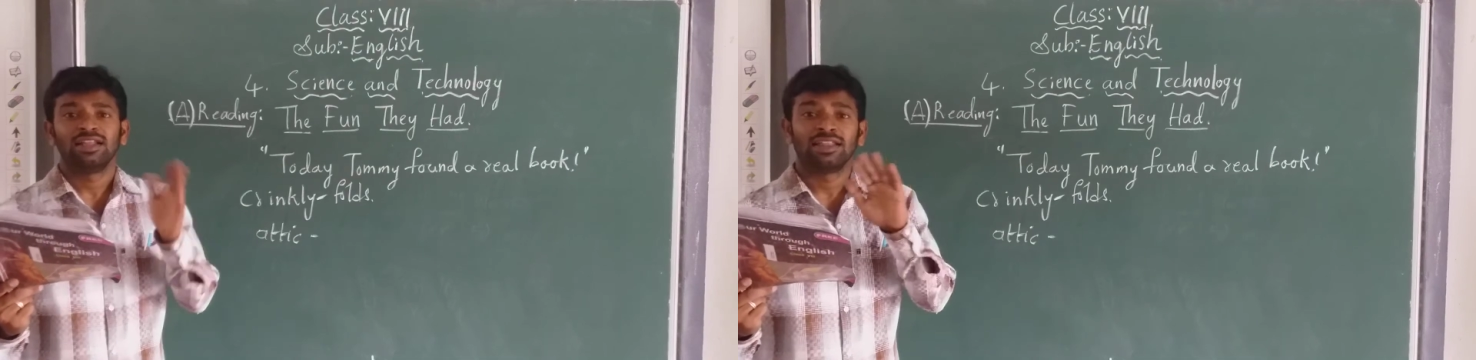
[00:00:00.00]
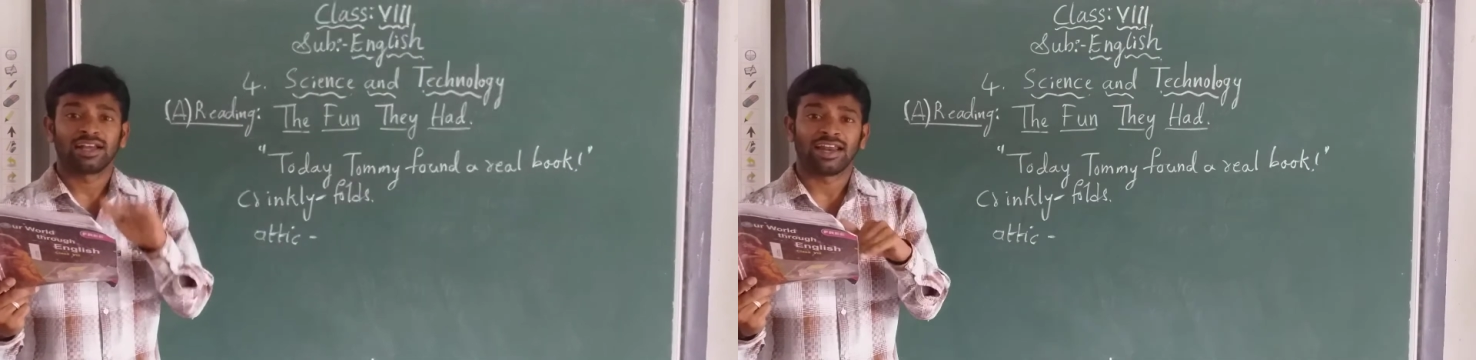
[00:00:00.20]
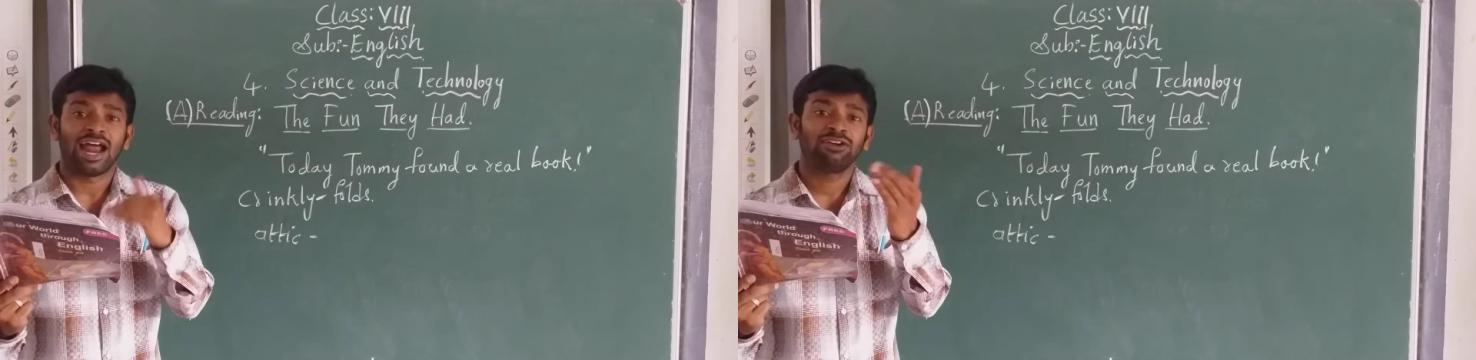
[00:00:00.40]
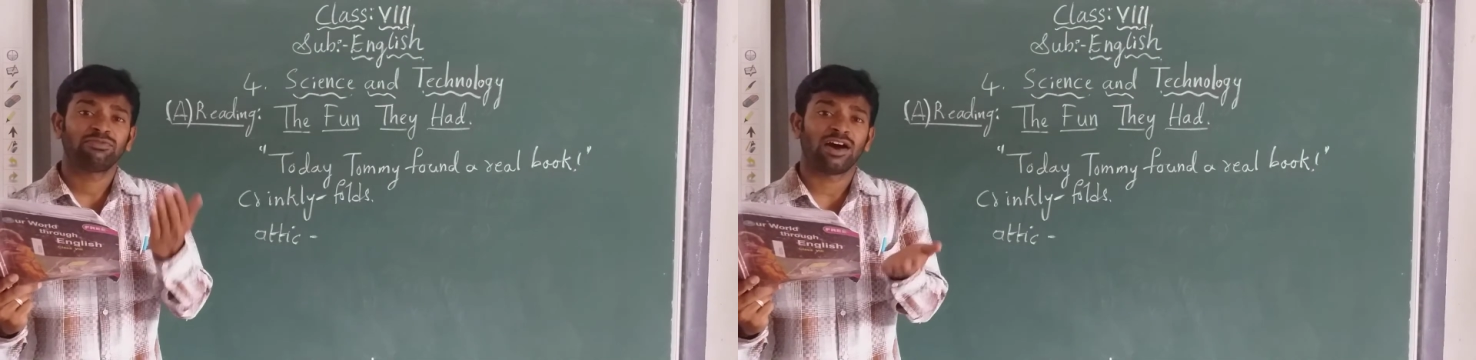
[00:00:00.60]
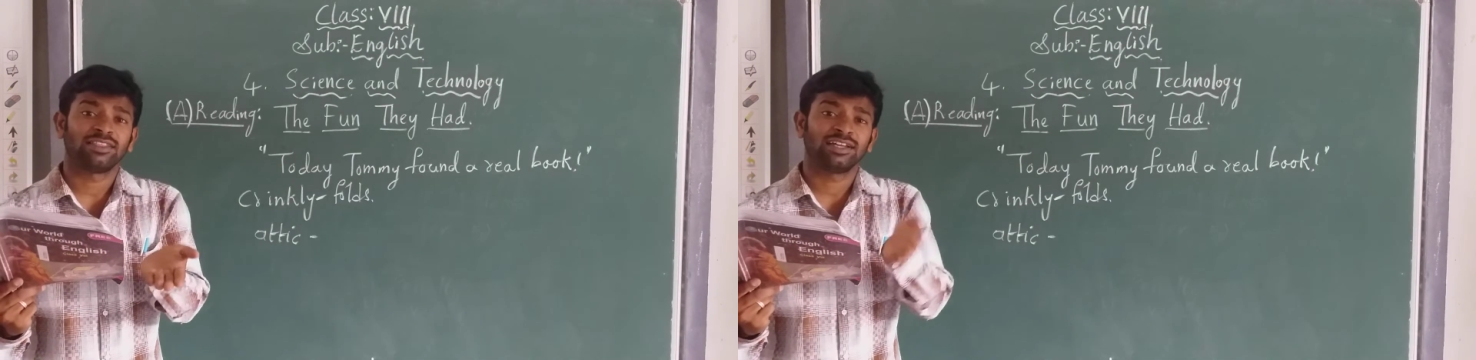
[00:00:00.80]
The
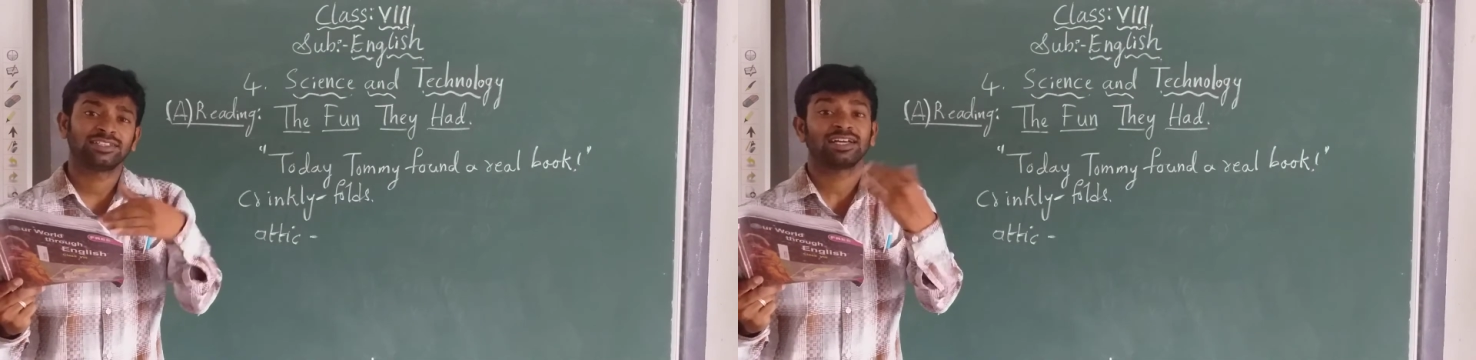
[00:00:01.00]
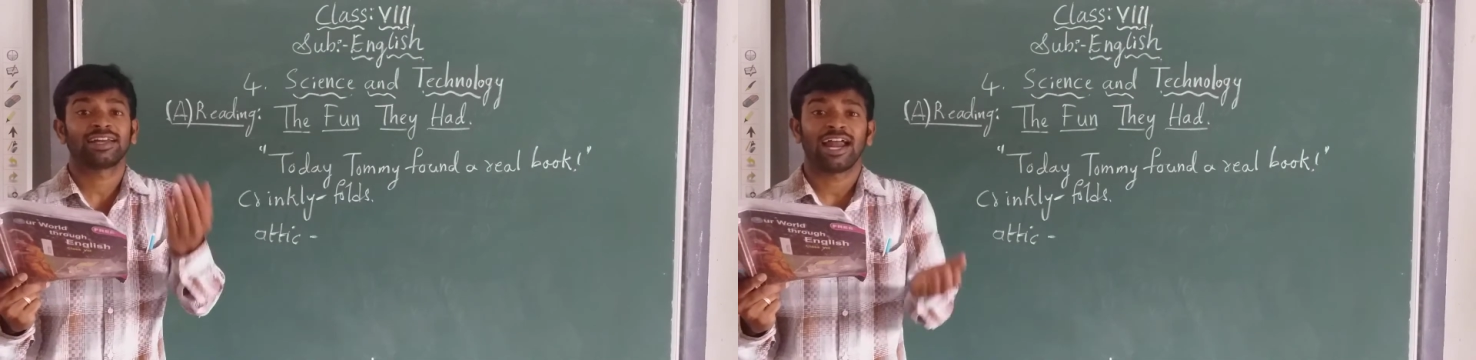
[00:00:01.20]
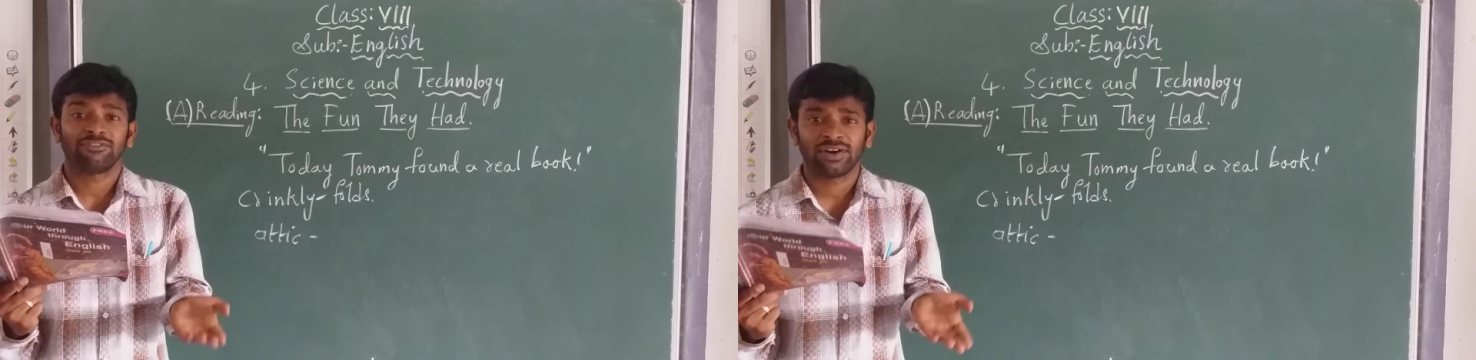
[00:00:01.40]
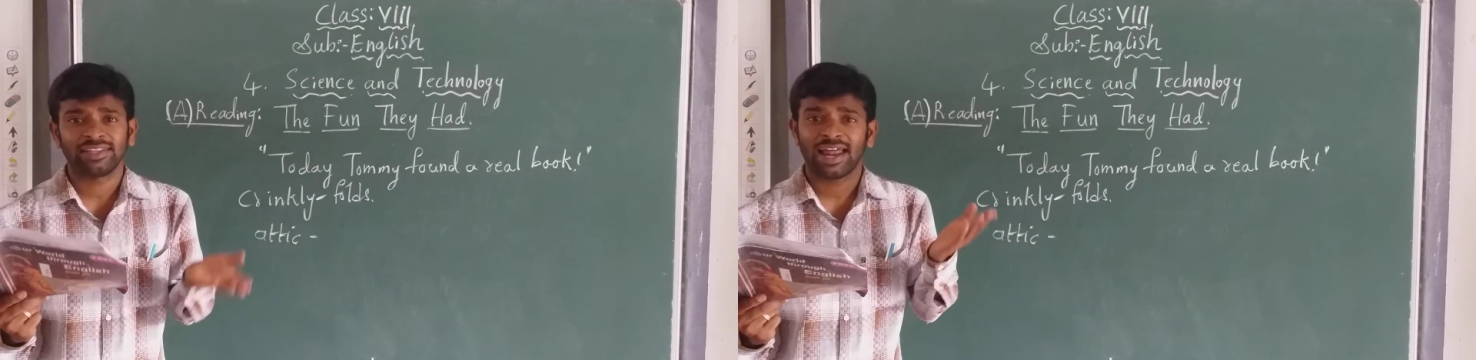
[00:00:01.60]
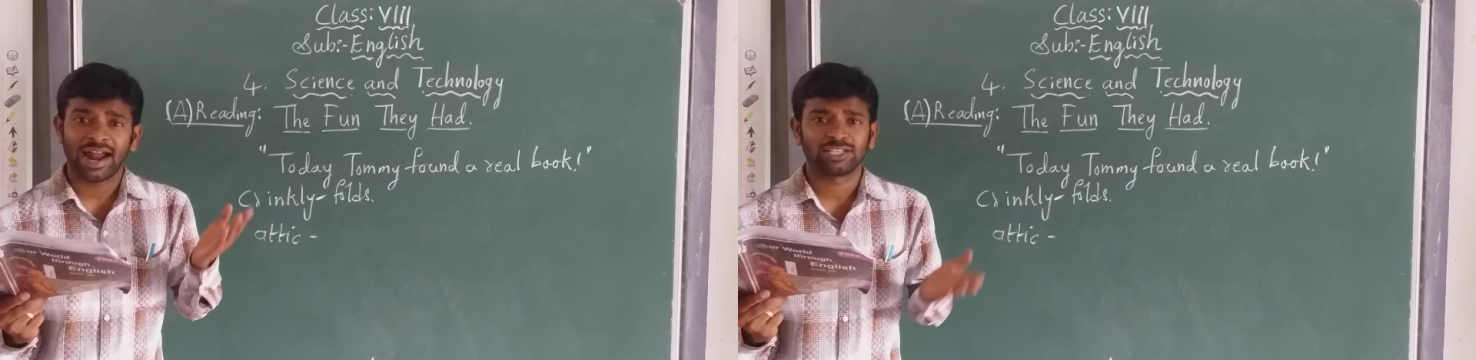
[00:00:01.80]
grandfather
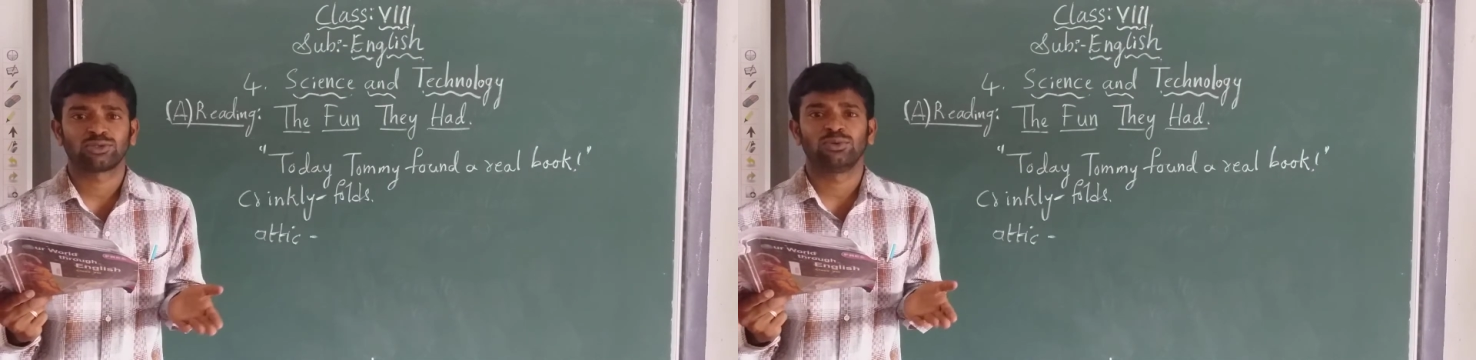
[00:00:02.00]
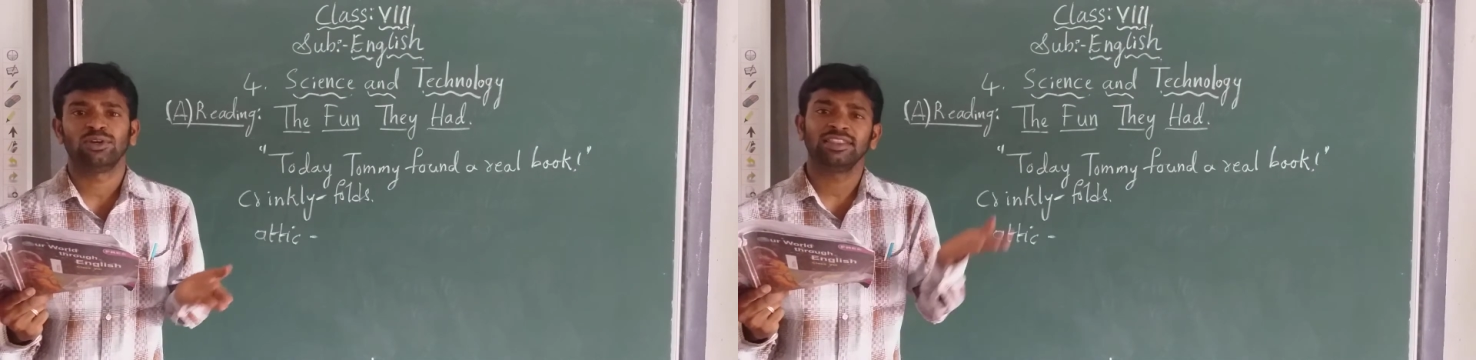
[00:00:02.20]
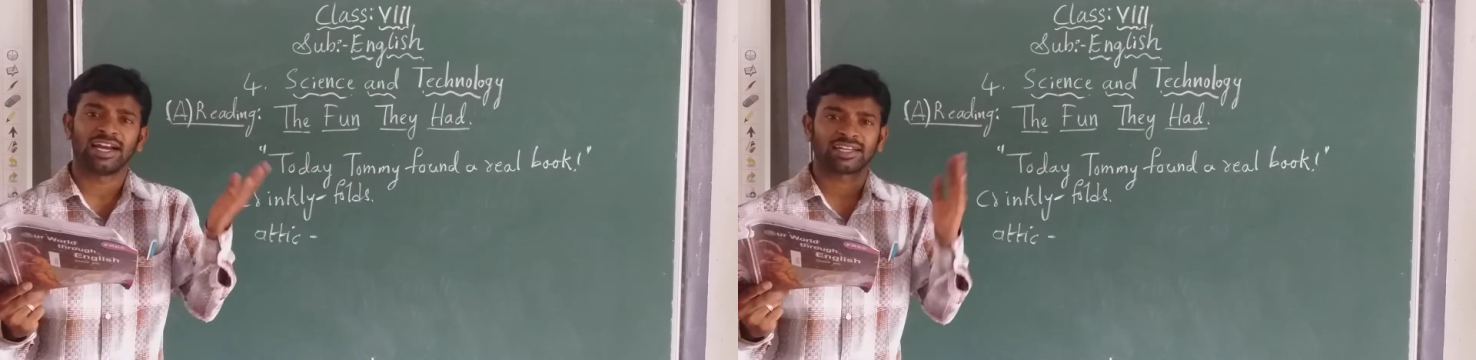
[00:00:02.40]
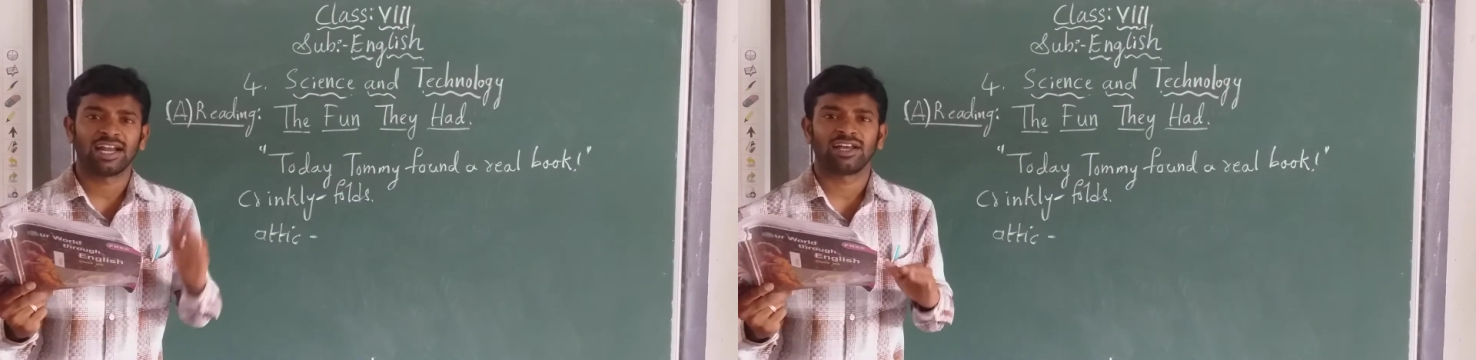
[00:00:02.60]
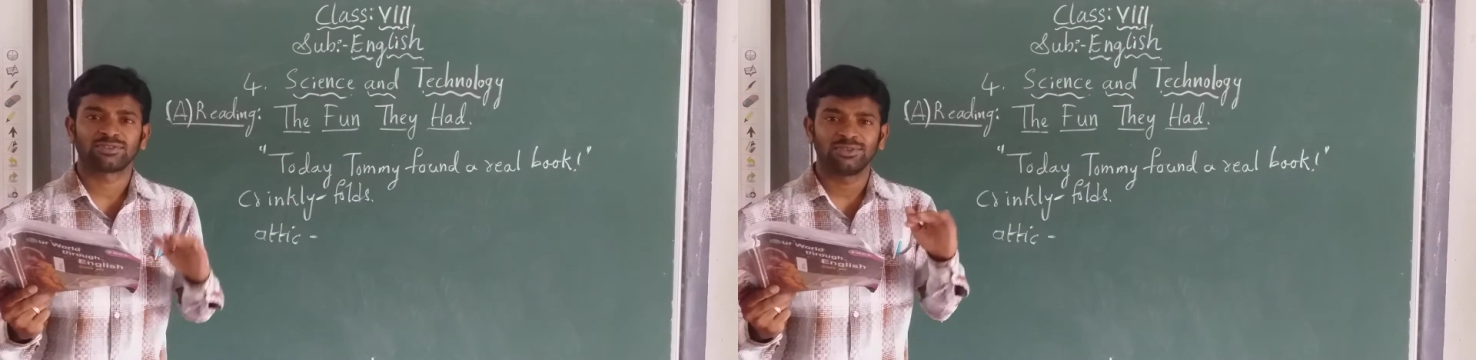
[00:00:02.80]
had school, that
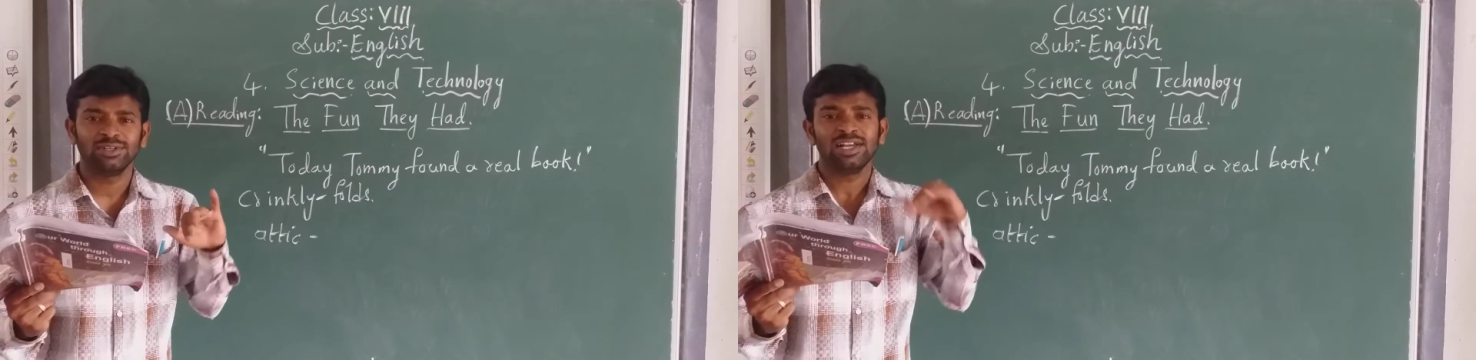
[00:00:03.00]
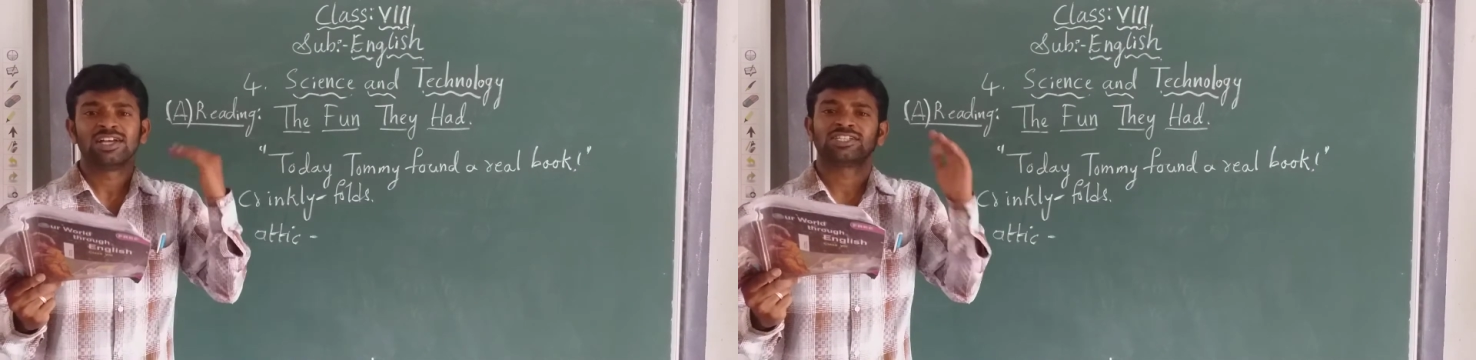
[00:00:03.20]
kind of school.